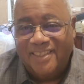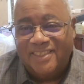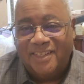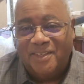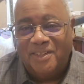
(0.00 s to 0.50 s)

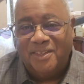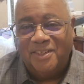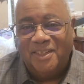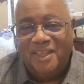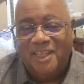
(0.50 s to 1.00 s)

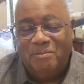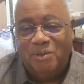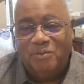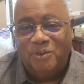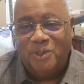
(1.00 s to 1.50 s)
So
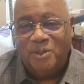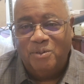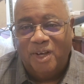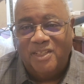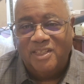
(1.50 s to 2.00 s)
before you
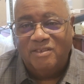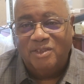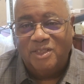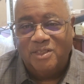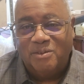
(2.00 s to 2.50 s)
watch it, if
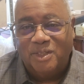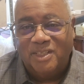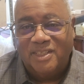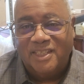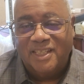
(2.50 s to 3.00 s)
you just want
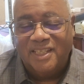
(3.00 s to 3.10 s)
to see,